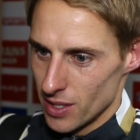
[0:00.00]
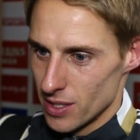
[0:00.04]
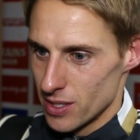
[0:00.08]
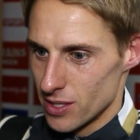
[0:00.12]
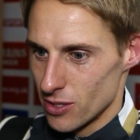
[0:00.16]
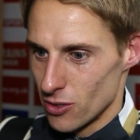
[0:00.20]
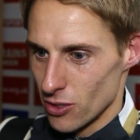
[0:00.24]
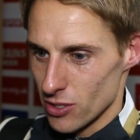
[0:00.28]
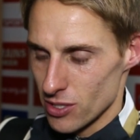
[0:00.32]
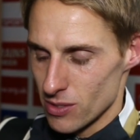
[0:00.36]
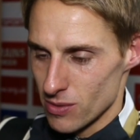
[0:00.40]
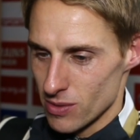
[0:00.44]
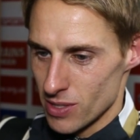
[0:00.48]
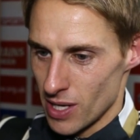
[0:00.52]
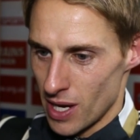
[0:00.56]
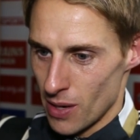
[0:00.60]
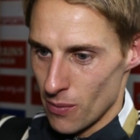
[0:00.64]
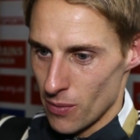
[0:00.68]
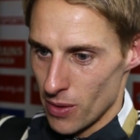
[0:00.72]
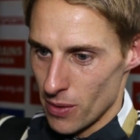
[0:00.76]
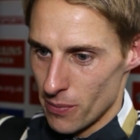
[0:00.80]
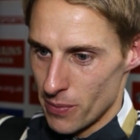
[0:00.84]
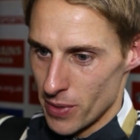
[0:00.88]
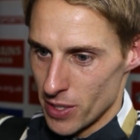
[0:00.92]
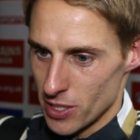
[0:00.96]
it's got some time
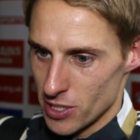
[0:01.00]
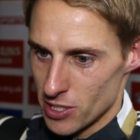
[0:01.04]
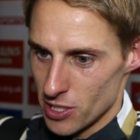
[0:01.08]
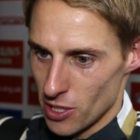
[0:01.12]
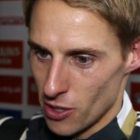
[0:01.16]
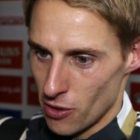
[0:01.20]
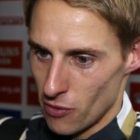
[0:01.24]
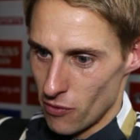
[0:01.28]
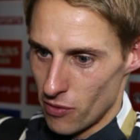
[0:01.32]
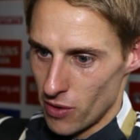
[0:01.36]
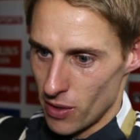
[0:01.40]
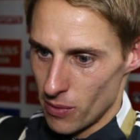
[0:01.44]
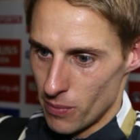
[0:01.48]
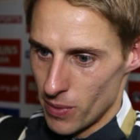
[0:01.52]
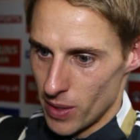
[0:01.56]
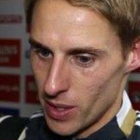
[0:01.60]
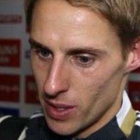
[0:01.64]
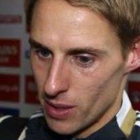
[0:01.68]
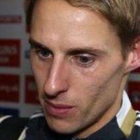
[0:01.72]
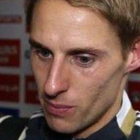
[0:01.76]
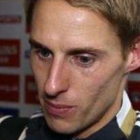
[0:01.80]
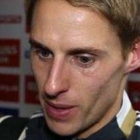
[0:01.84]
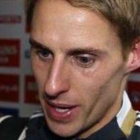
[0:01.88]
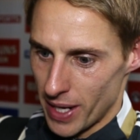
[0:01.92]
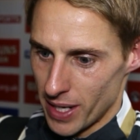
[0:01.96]
on the pitch to hopefully be
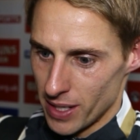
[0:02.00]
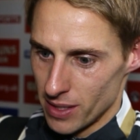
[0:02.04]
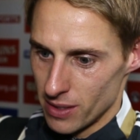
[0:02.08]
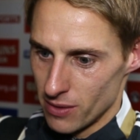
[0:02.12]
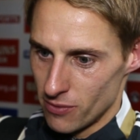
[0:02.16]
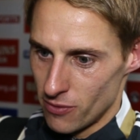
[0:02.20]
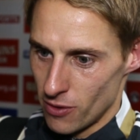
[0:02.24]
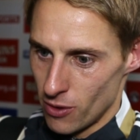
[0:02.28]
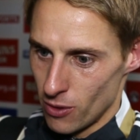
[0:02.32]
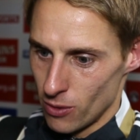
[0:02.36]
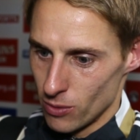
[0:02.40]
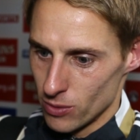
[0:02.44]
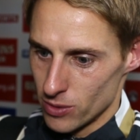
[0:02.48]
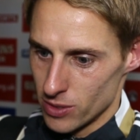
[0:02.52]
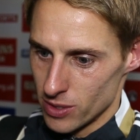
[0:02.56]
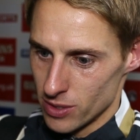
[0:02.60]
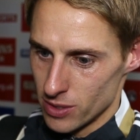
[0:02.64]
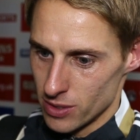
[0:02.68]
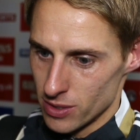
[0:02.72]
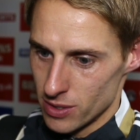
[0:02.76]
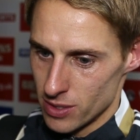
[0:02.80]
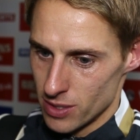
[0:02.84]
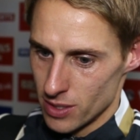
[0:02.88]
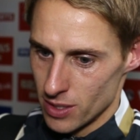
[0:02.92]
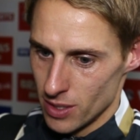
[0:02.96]
back in the fold.
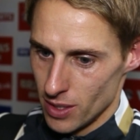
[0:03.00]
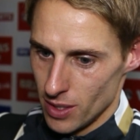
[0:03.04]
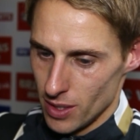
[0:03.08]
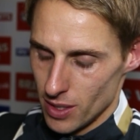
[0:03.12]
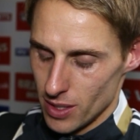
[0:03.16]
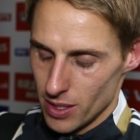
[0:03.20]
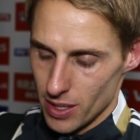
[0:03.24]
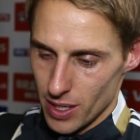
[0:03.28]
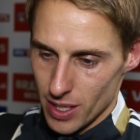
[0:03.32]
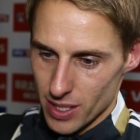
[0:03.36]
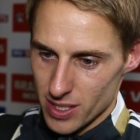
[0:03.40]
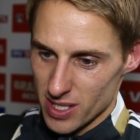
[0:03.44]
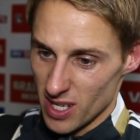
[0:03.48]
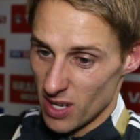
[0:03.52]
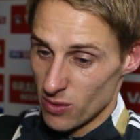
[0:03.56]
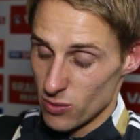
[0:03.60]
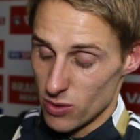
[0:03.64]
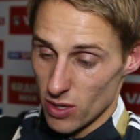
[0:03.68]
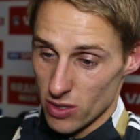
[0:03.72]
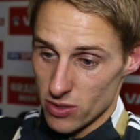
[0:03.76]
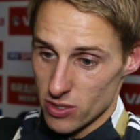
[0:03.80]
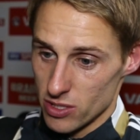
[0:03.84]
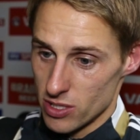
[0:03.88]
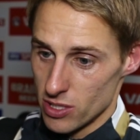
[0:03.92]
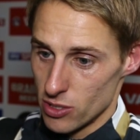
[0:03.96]
And yes, yeah,
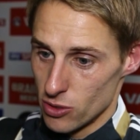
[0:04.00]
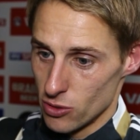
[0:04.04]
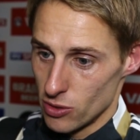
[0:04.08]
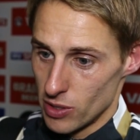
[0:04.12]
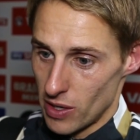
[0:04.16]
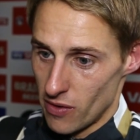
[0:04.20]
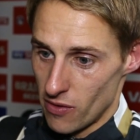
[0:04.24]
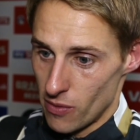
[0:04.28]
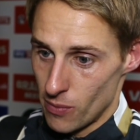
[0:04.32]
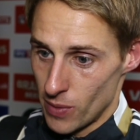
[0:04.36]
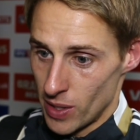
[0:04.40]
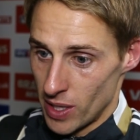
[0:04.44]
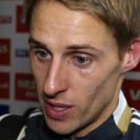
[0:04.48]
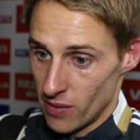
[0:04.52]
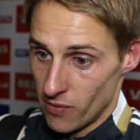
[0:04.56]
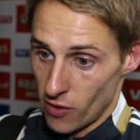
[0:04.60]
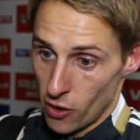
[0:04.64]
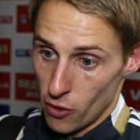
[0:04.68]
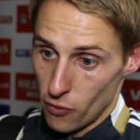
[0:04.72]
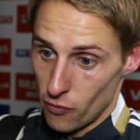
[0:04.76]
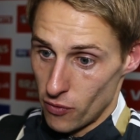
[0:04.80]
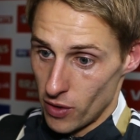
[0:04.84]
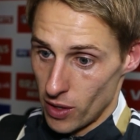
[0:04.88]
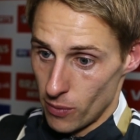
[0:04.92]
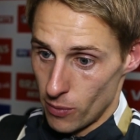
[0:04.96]
so i just enjoyed every minute and
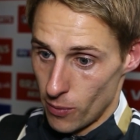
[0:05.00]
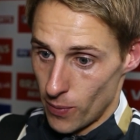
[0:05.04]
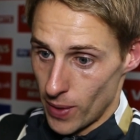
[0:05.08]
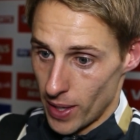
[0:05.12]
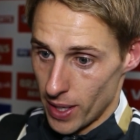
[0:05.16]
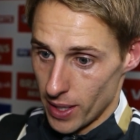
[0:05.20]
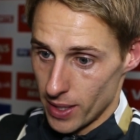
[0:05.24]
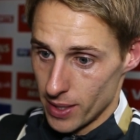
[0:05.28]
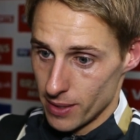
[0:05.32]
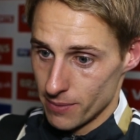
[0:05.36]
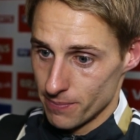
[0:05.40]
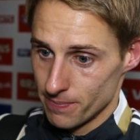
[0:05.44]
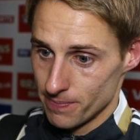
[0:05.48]
hopefully I'll be back.